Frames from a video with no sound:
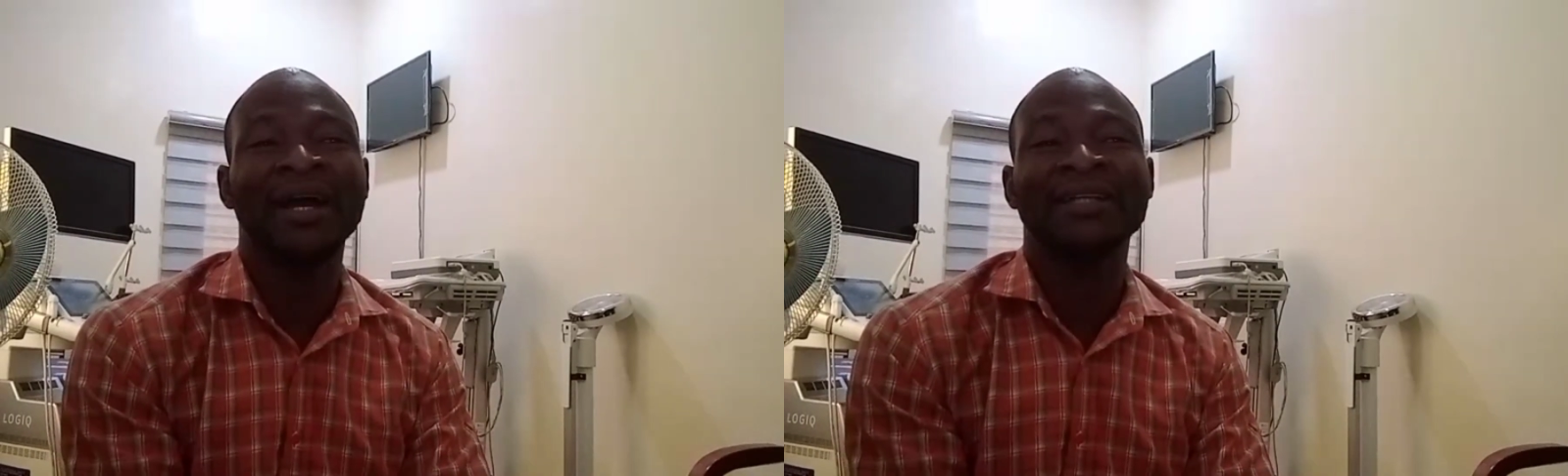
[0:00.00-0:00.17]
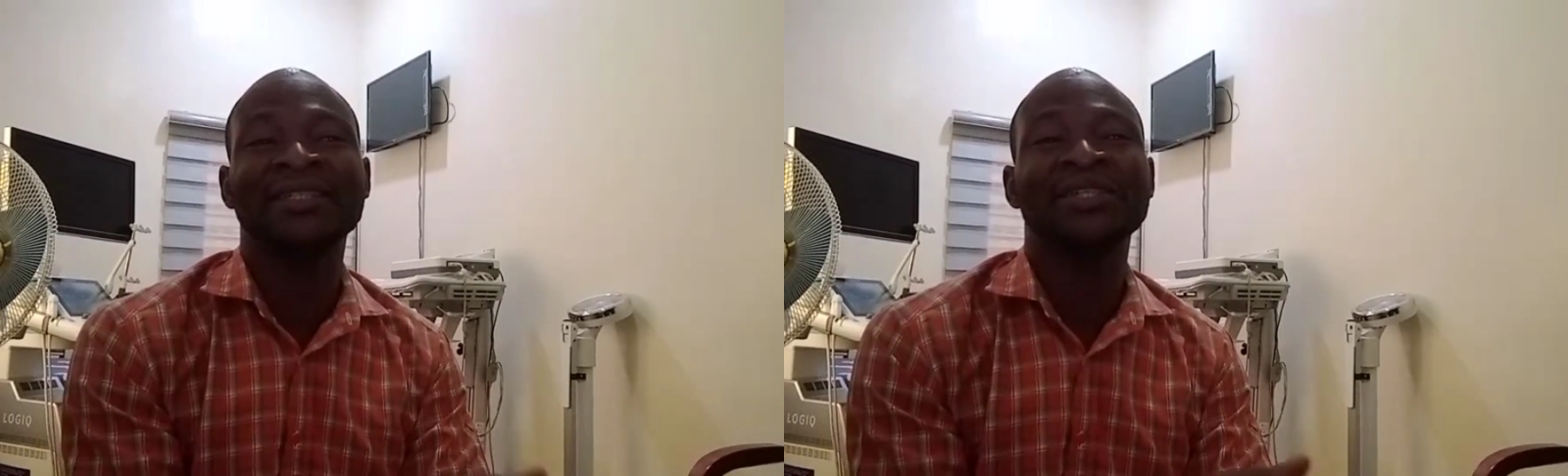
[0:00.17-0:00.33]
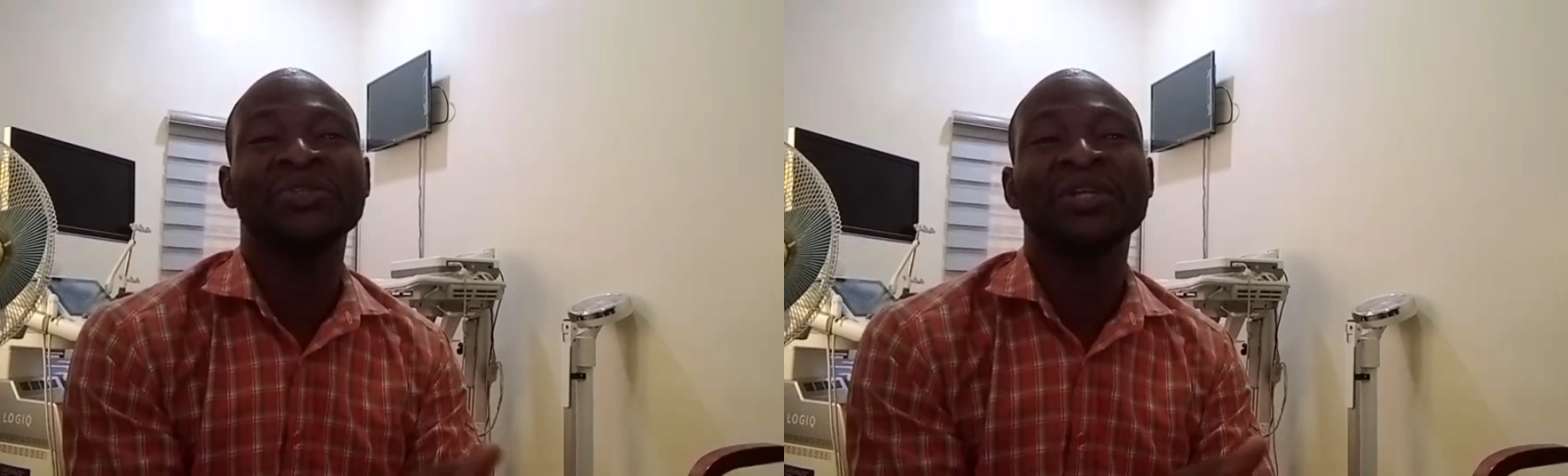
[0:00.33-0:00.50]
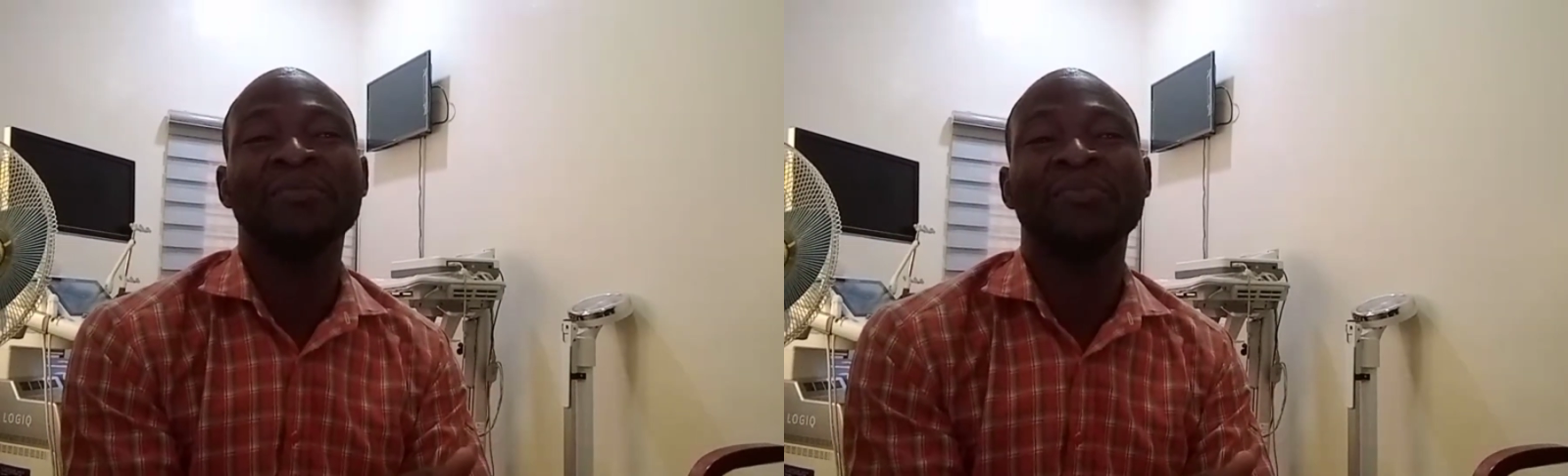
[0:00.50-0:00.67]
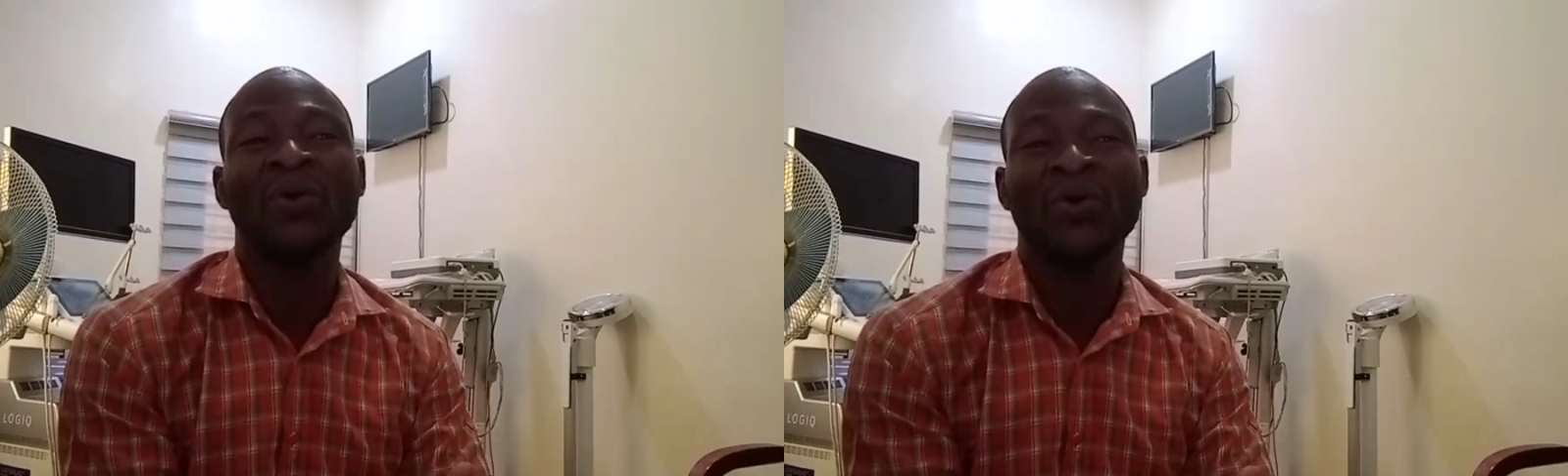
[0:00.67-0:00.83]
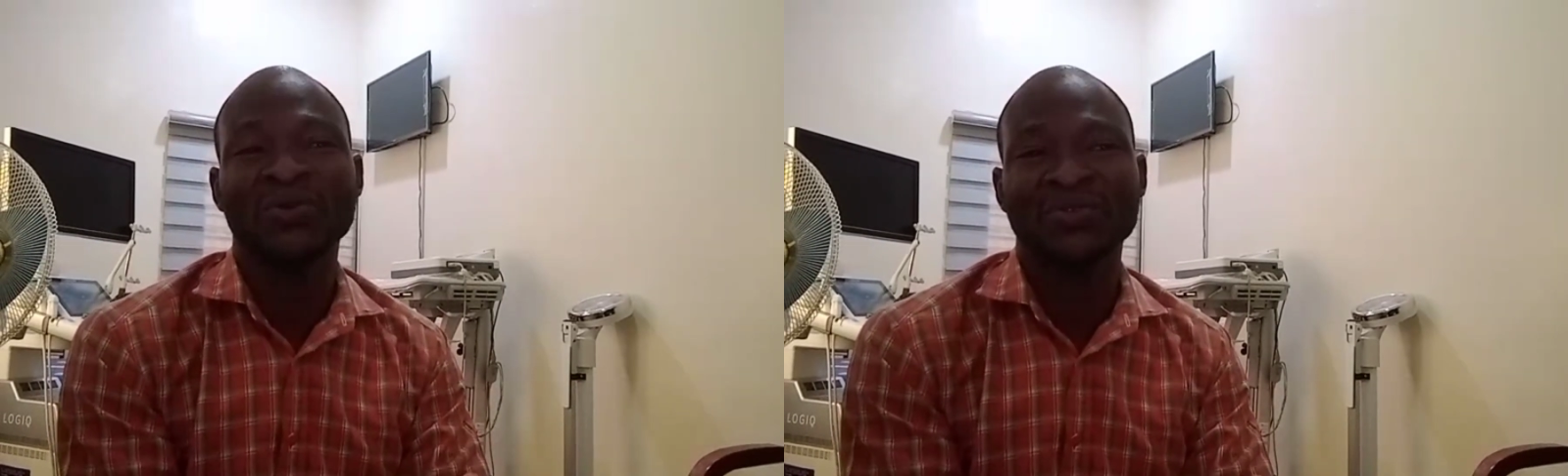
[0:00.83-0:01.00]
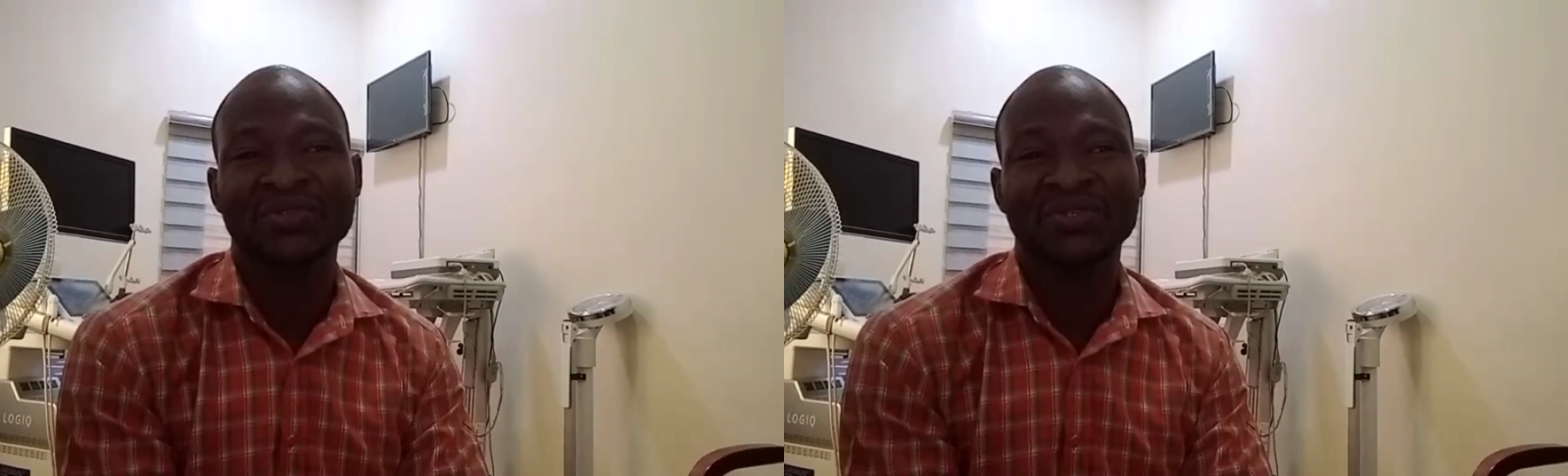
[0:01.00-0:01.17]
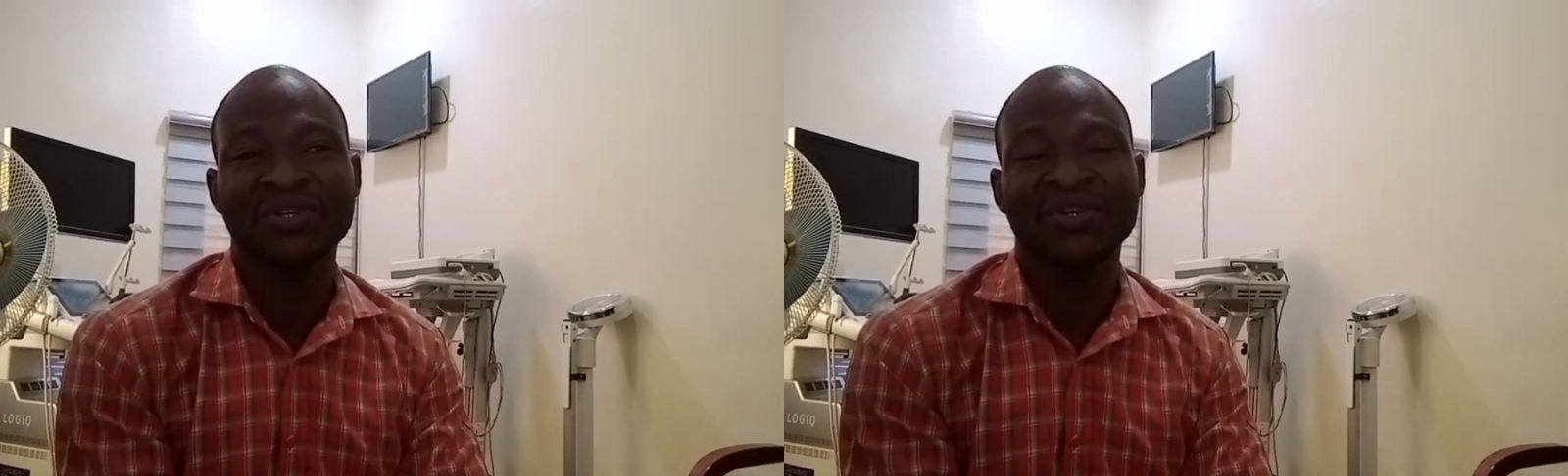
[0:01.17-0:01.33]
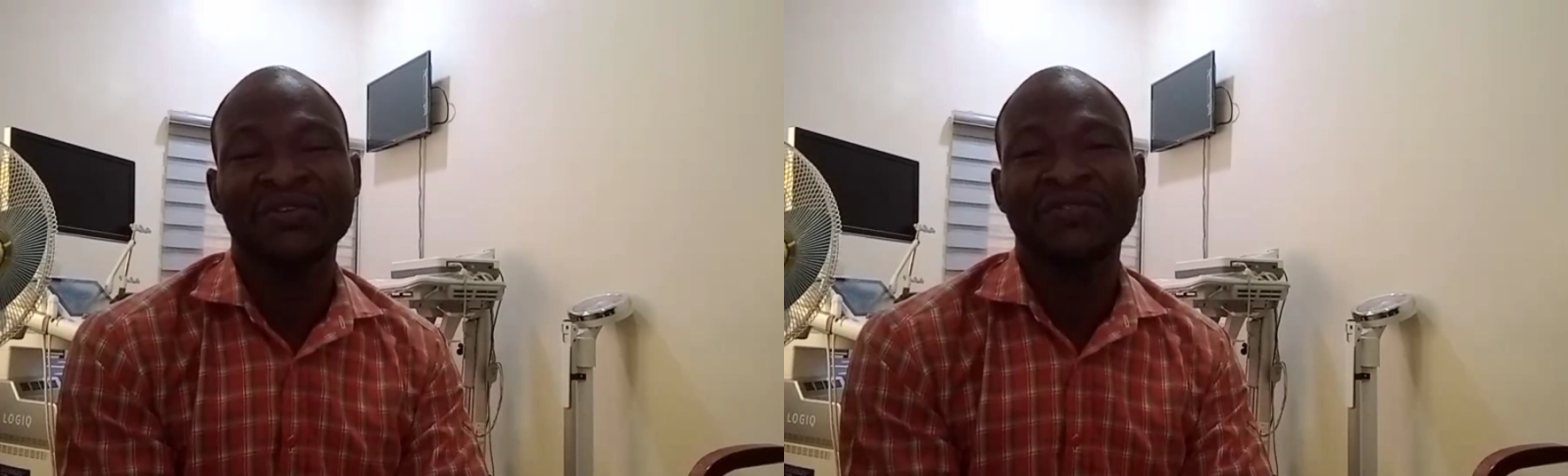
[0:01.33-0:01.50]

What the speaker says: additional pulse